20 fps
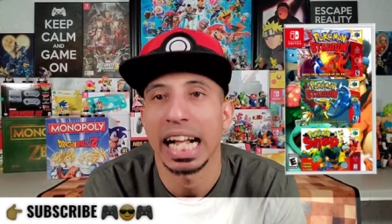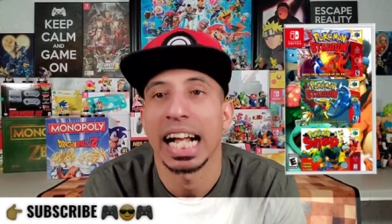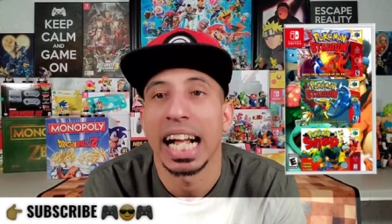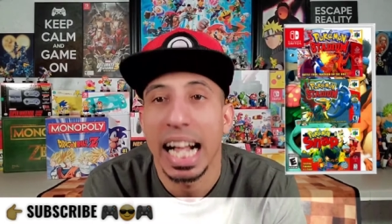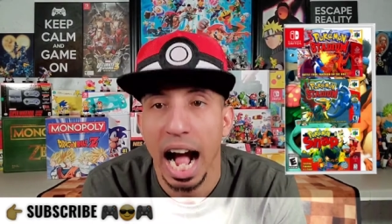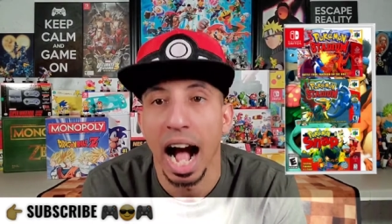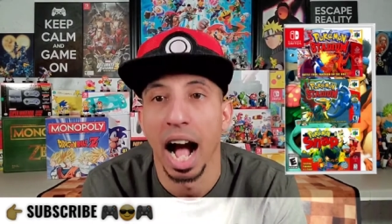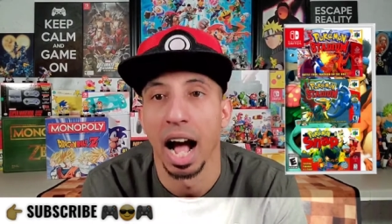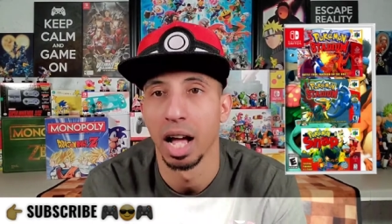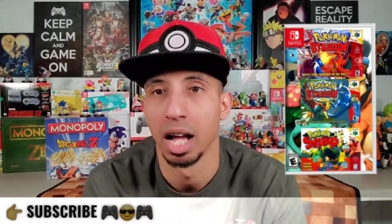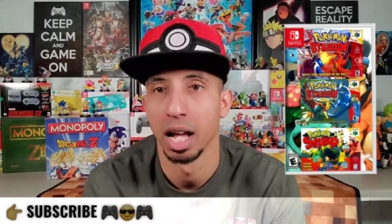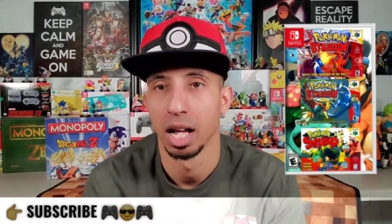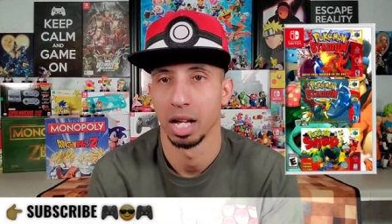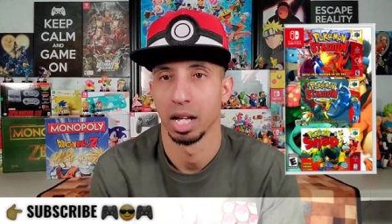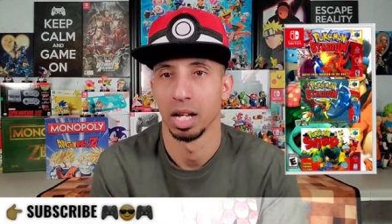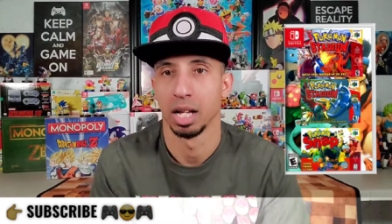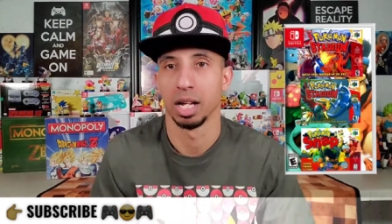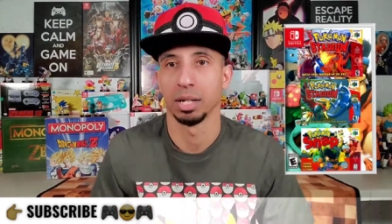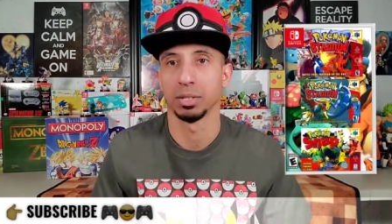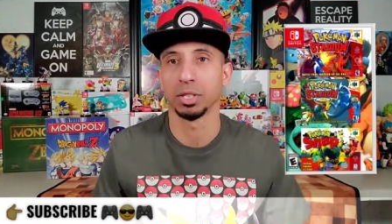
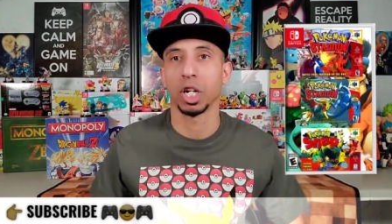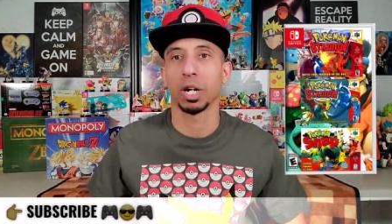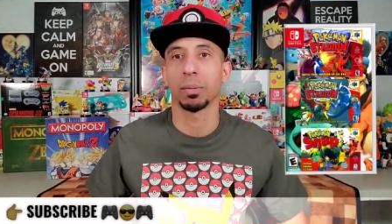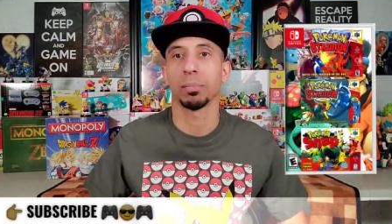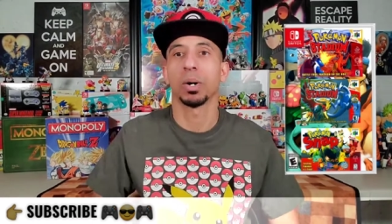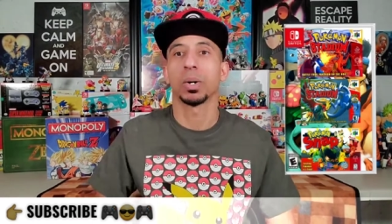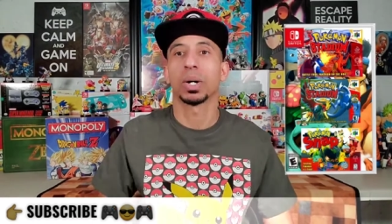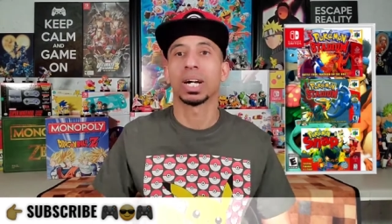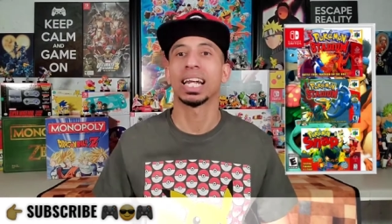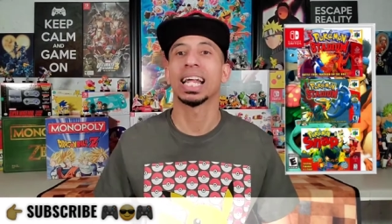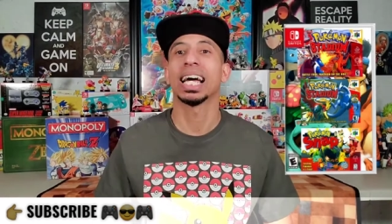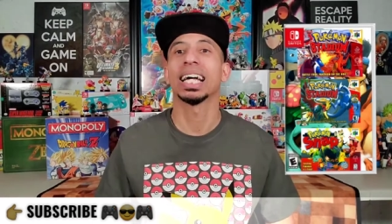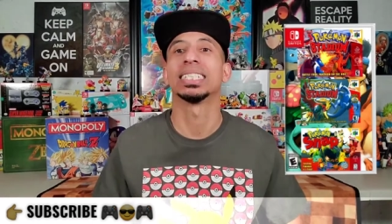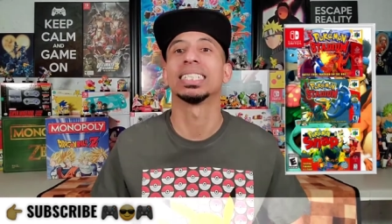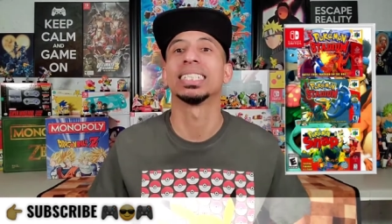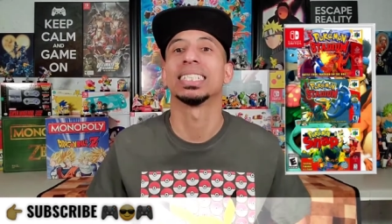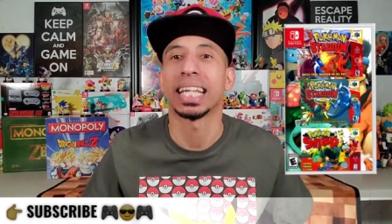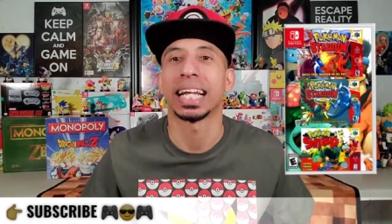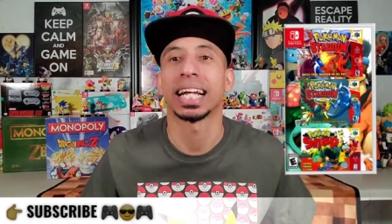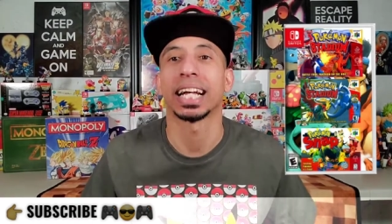Talking about
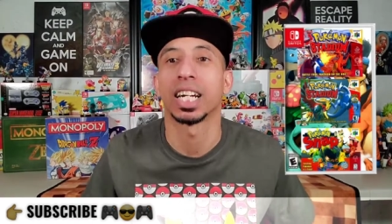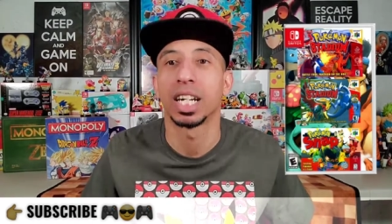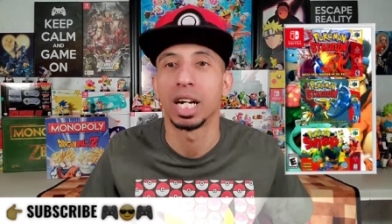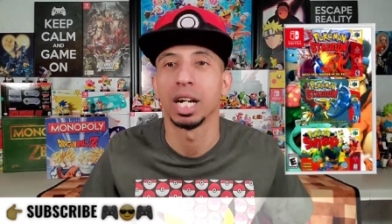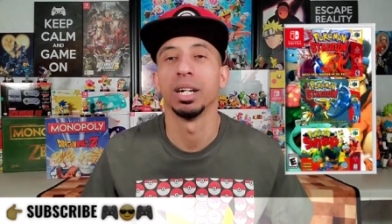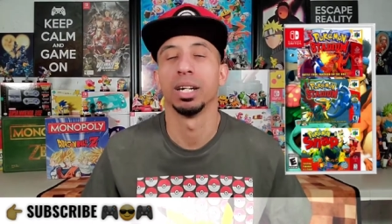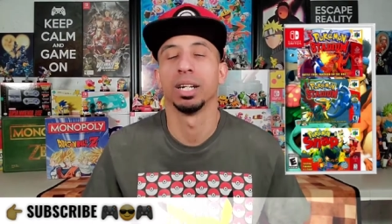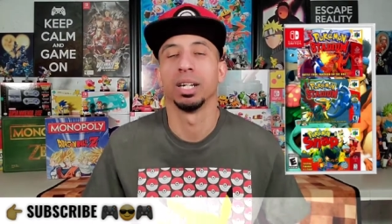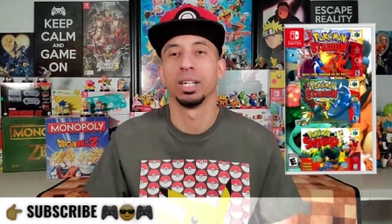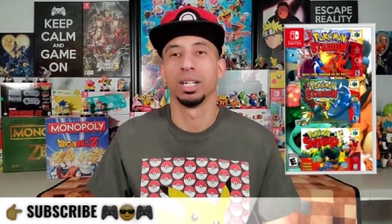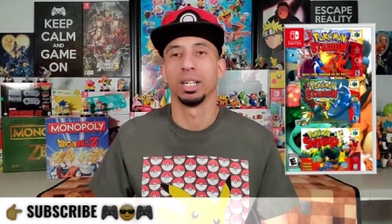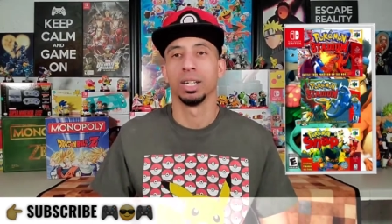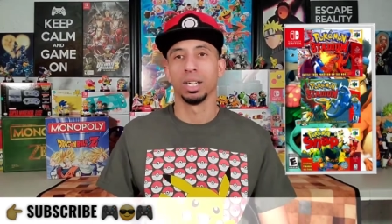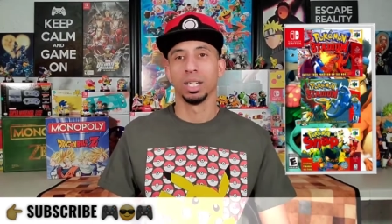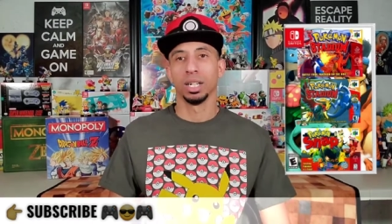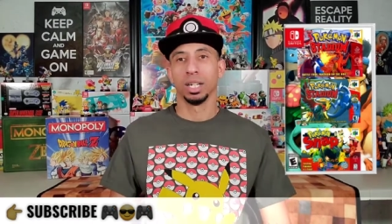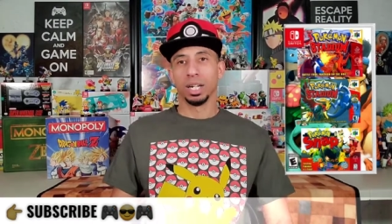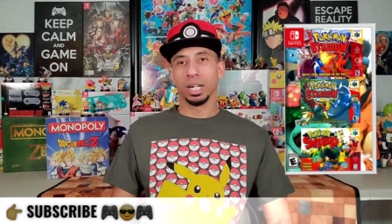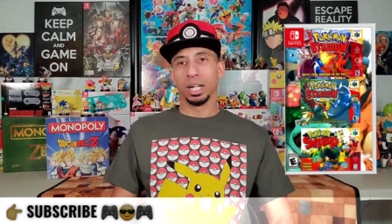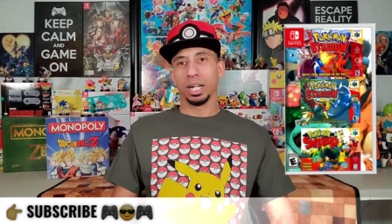classic.
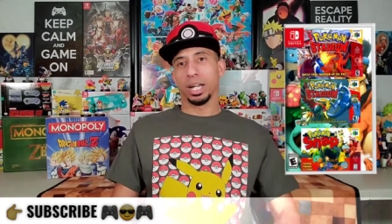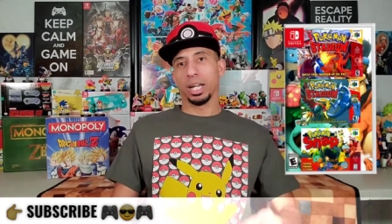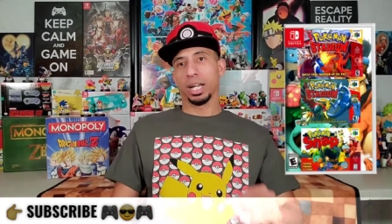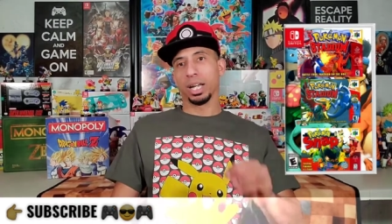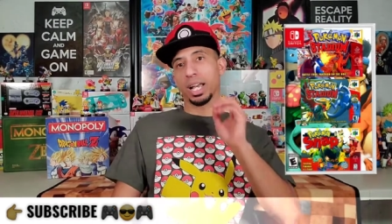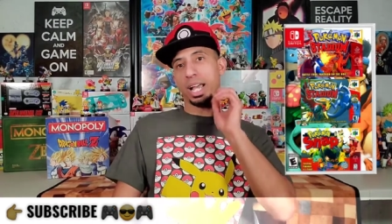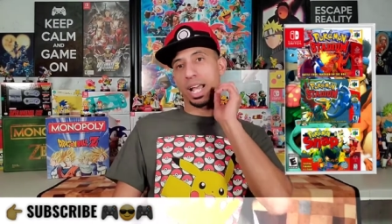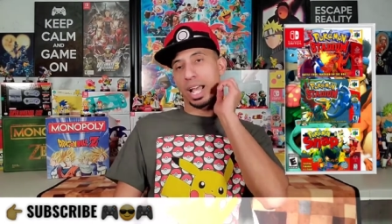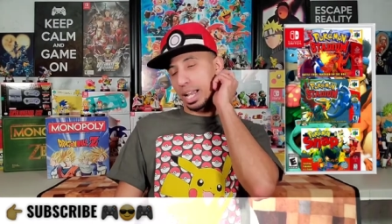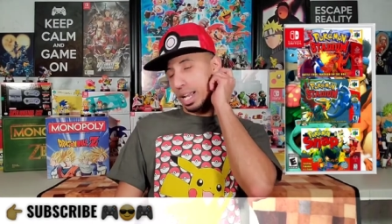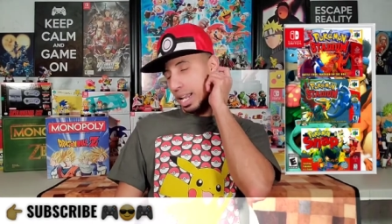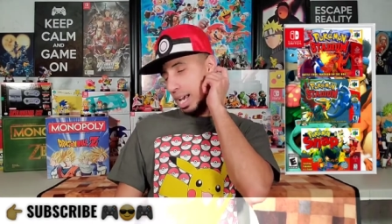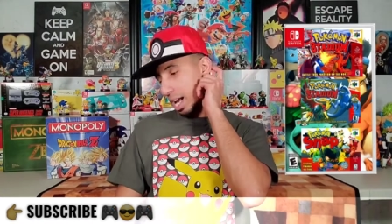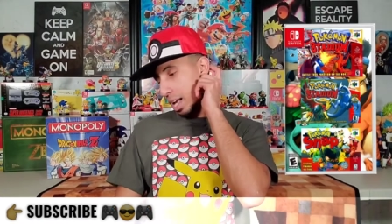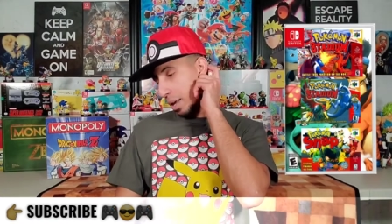And